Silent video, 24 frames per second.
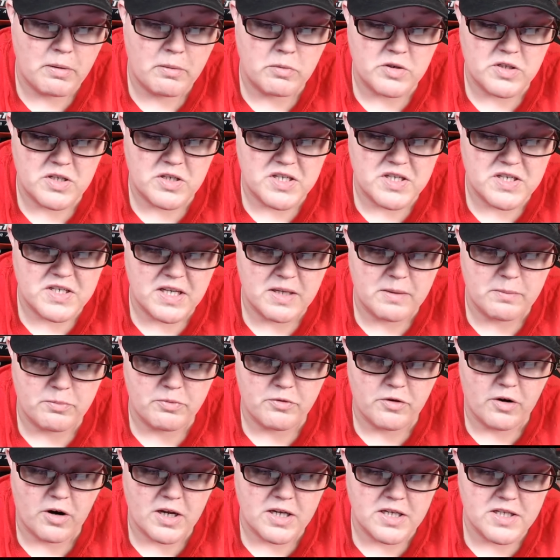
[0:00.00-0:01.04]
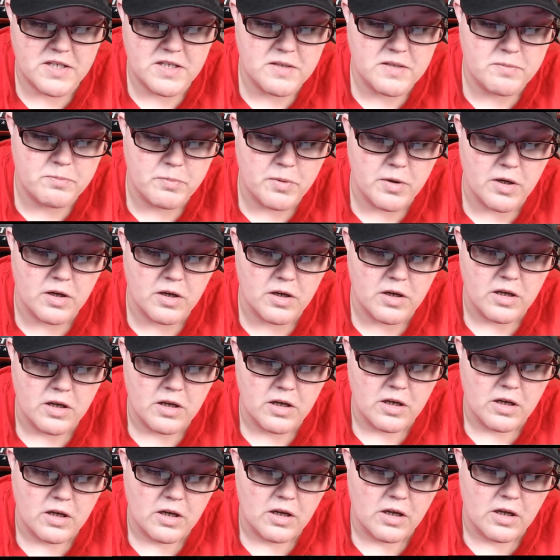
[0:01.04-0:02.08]
was a steep price, but
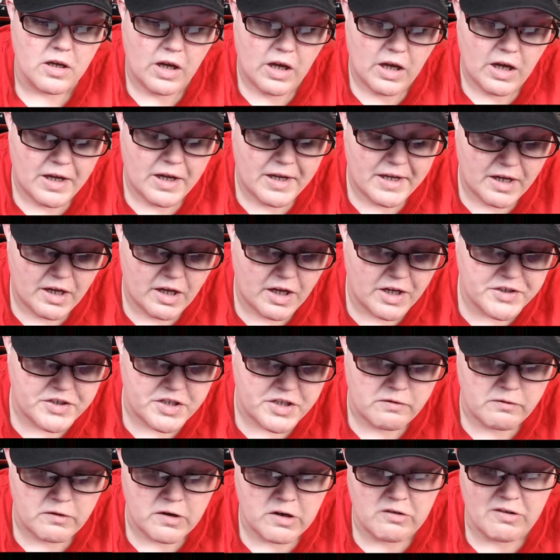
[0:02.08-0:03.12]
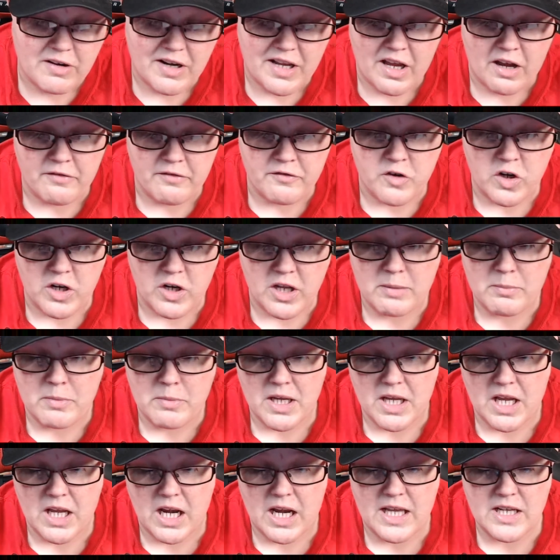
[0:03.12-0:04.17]
I don't regret it. I've got it in my
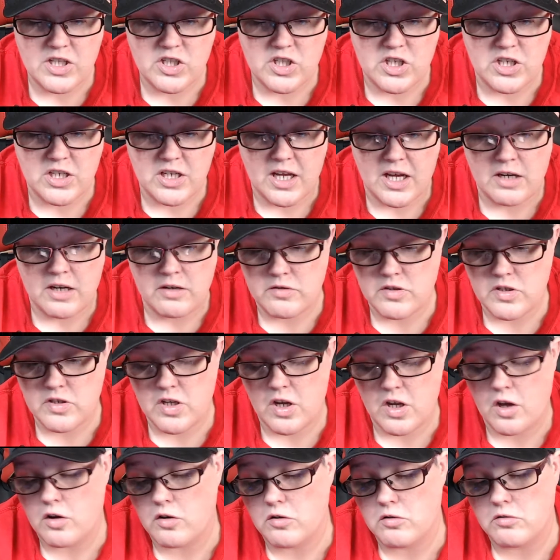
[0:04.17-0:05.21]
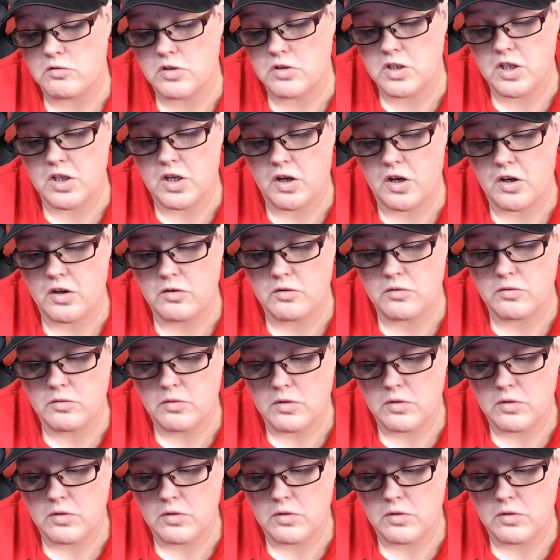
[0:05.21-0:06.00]
collection now, so, you know.